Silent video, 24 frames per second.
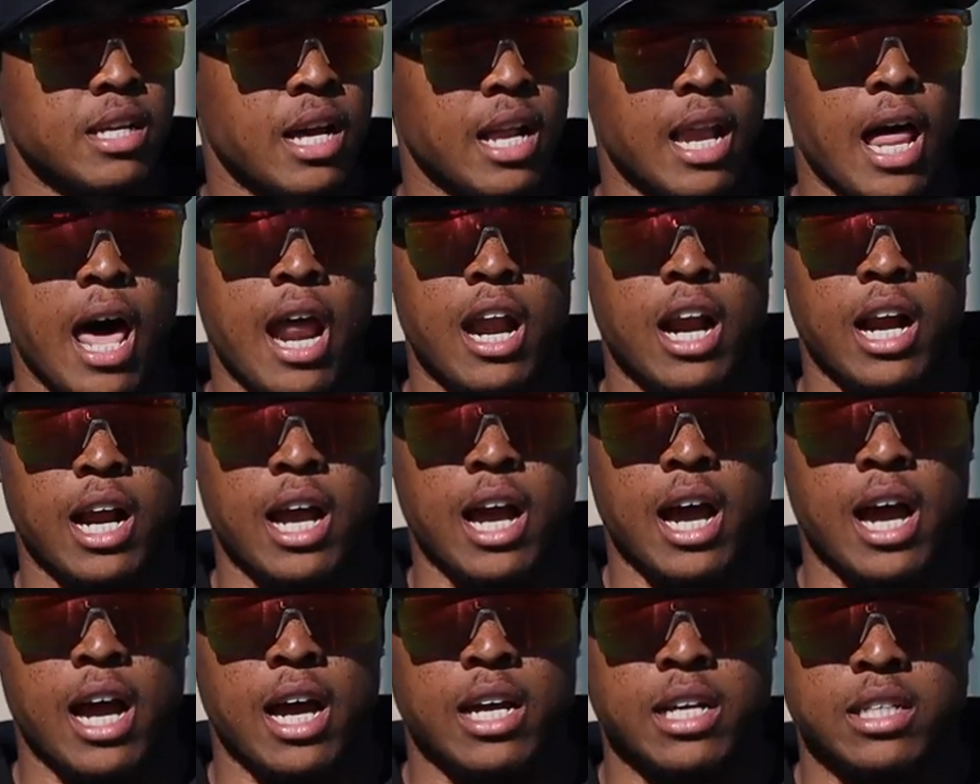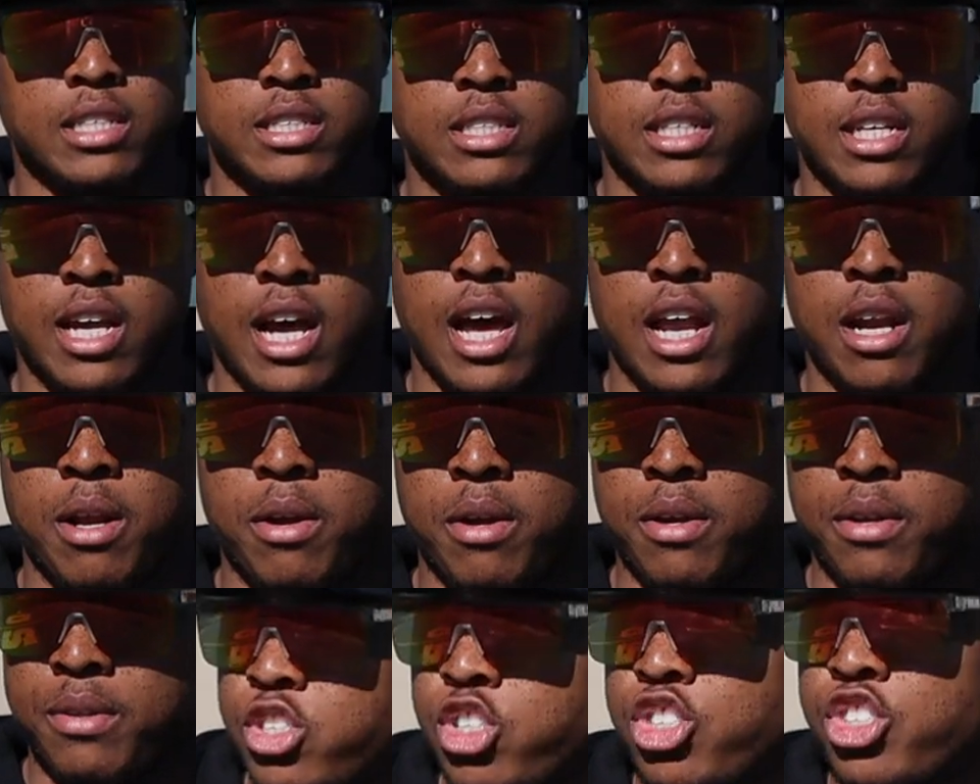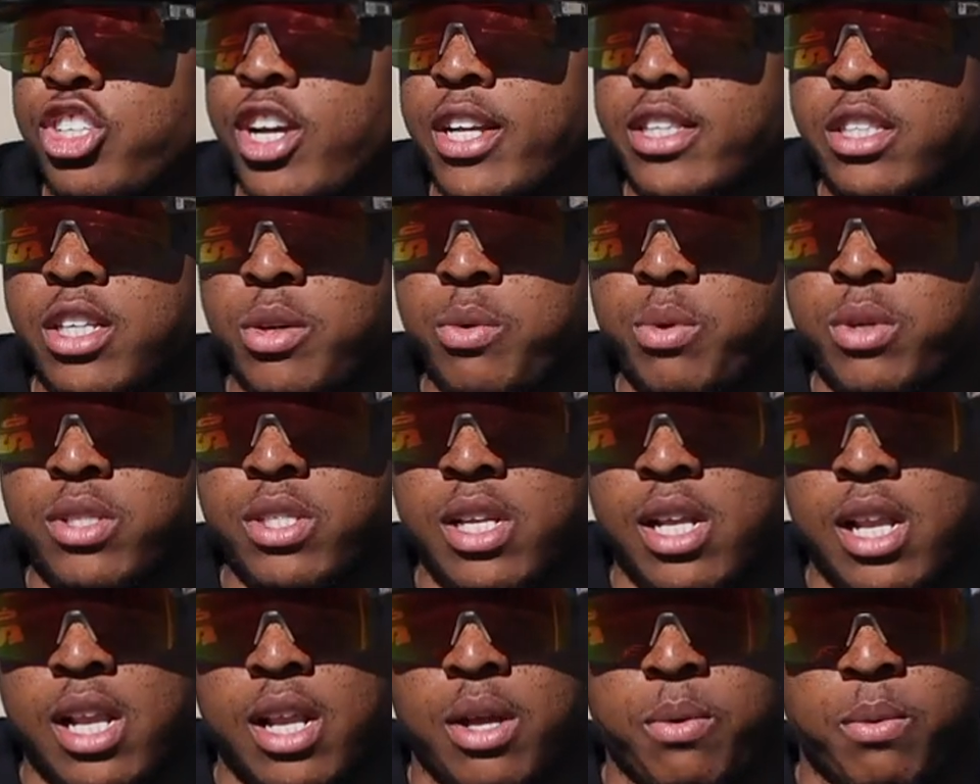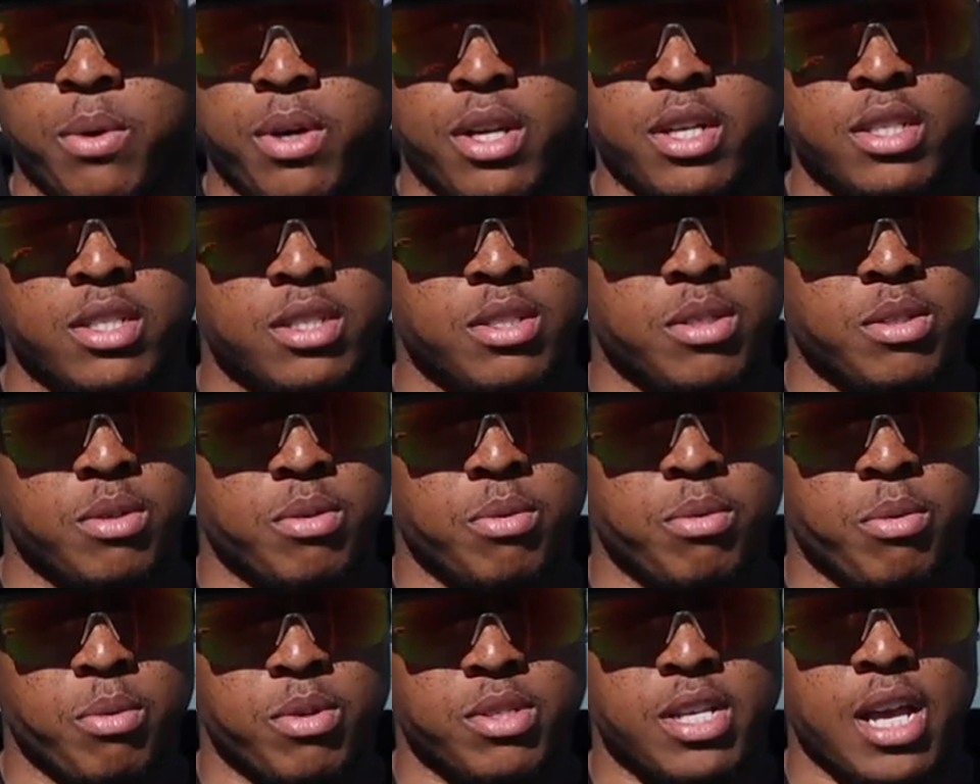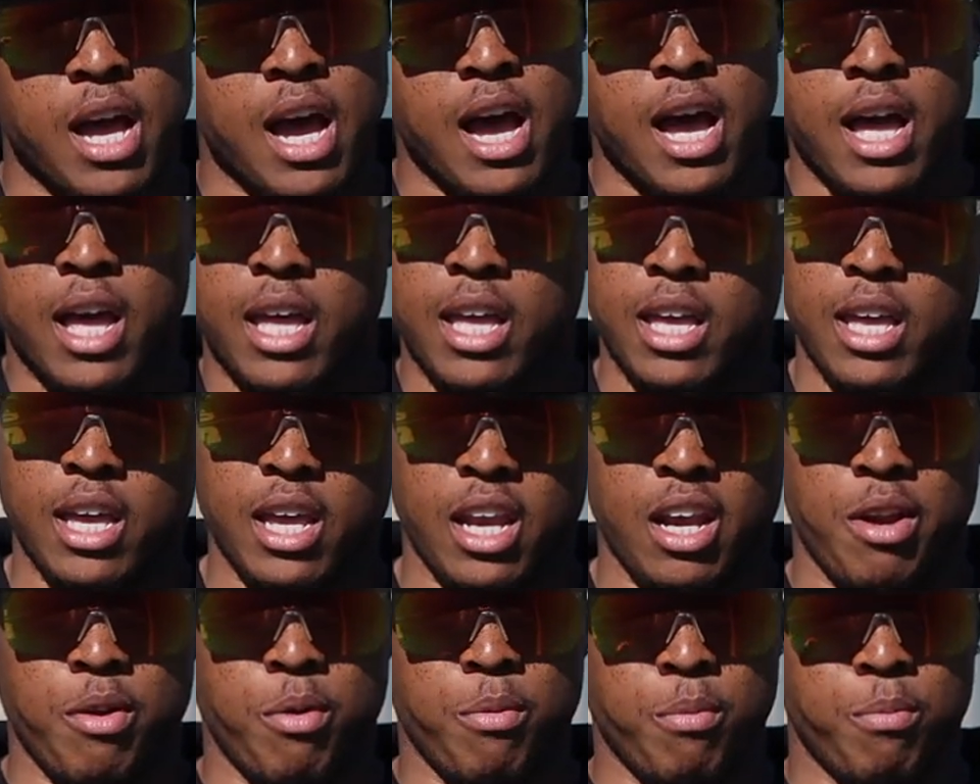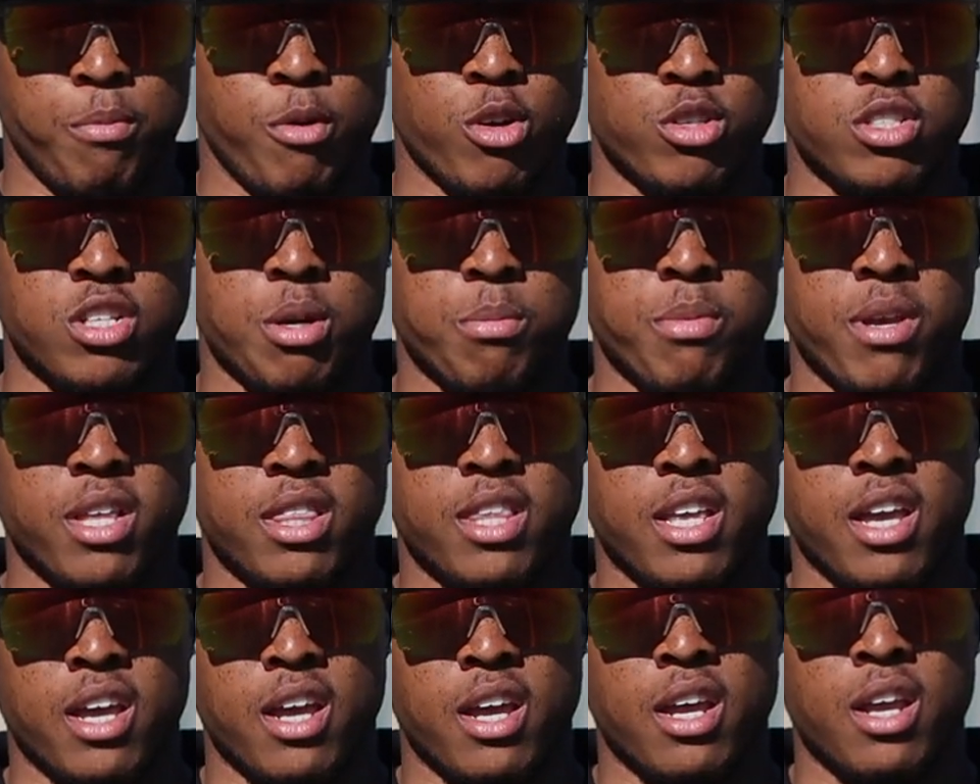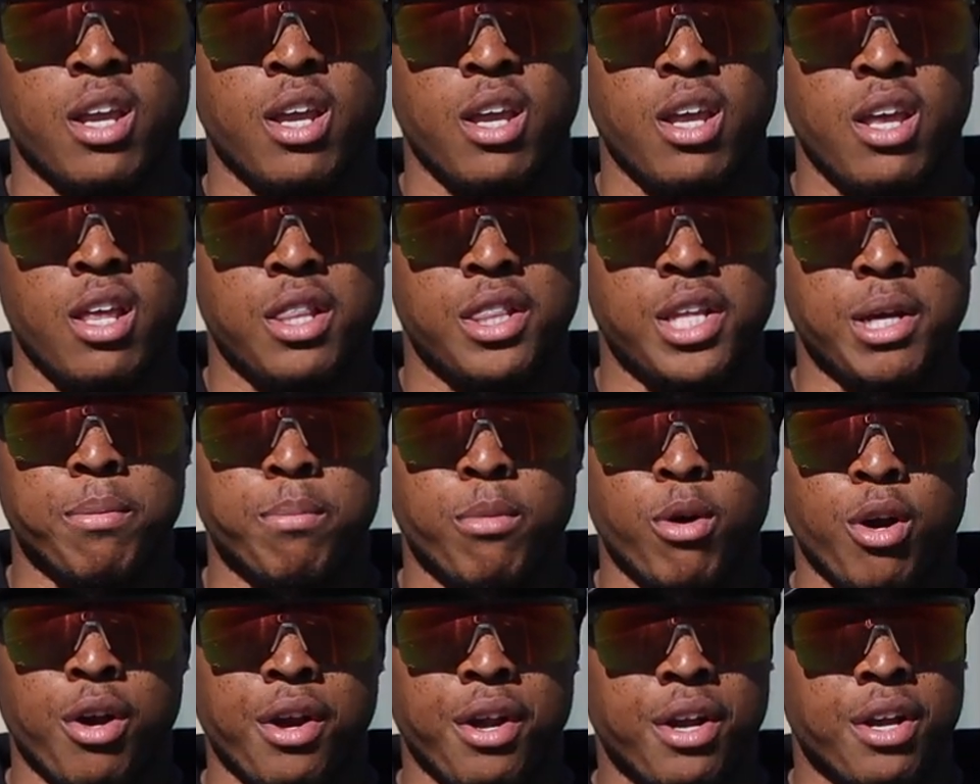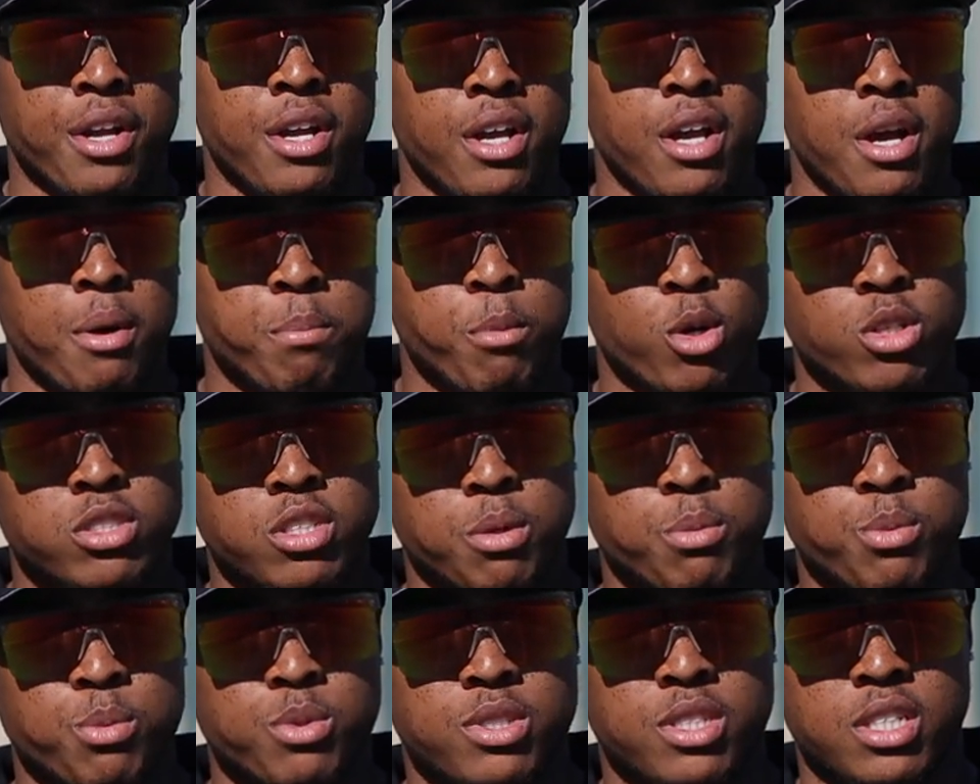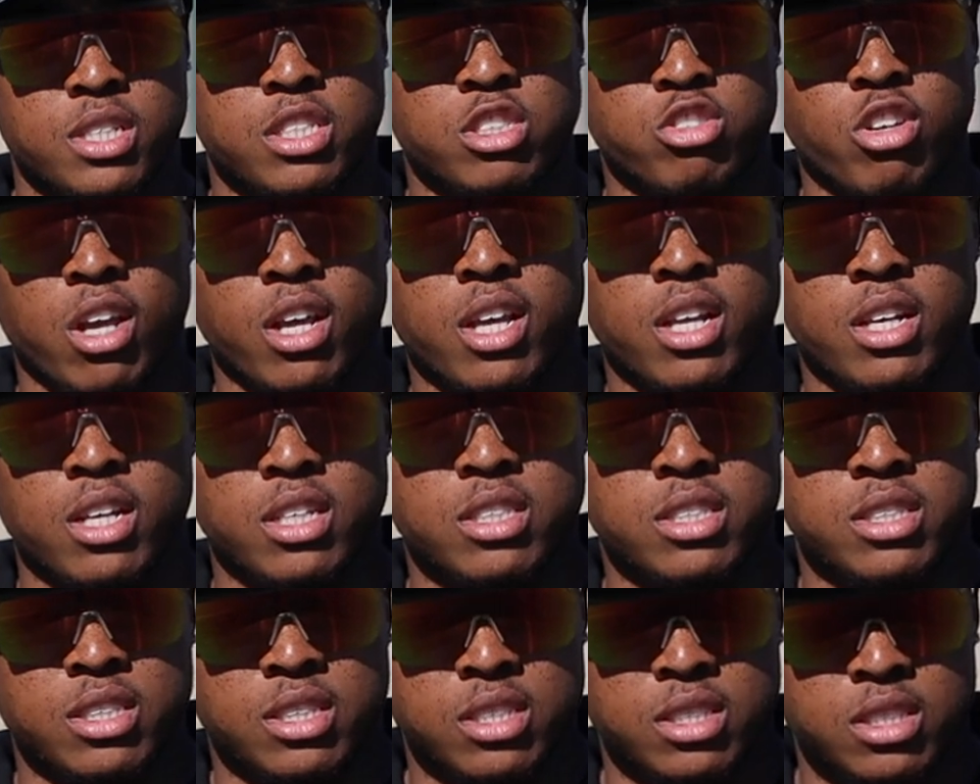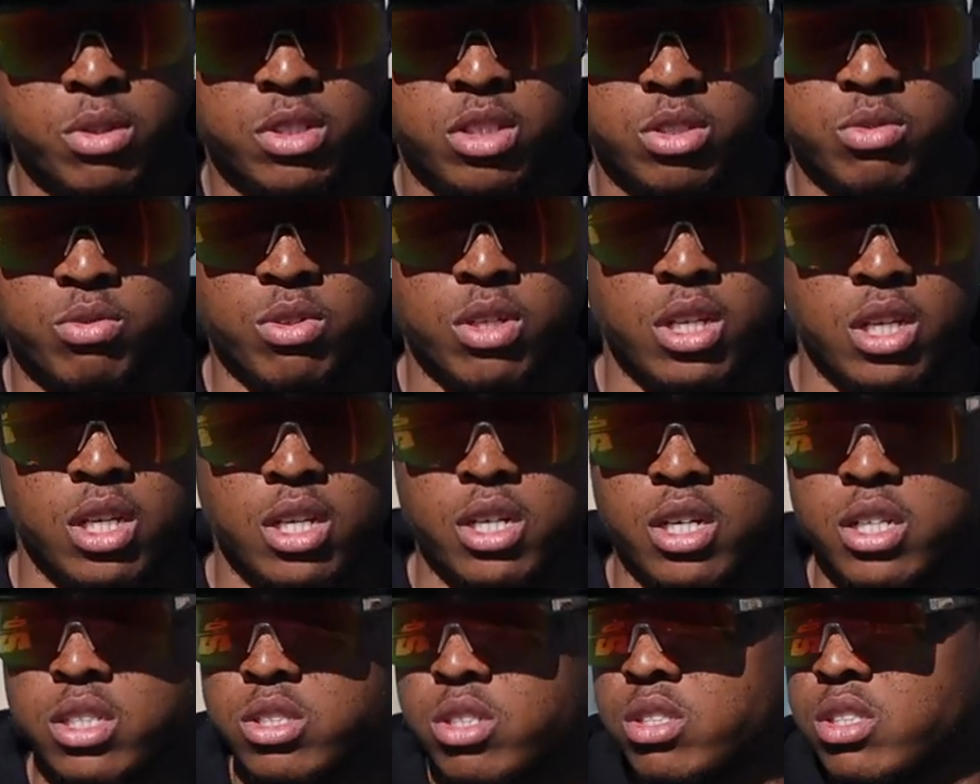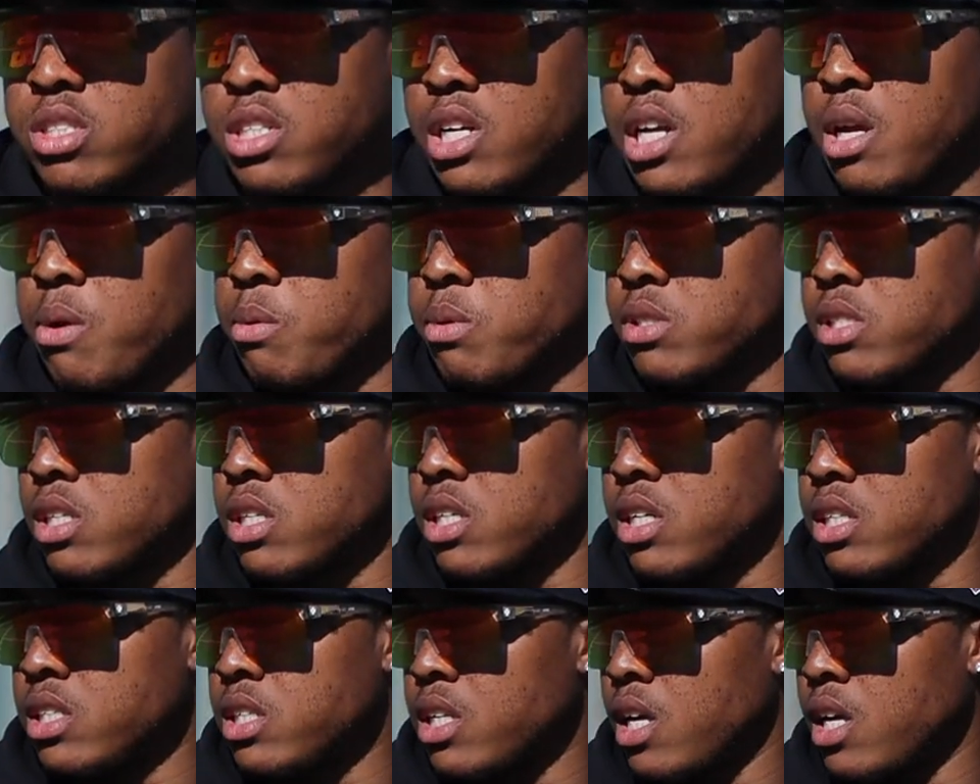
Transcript: a lot of the guys, kind of trajectory was uh, was was high, and most of them hit their their mark. Most of them was in striking distance, which is really good. So today was a good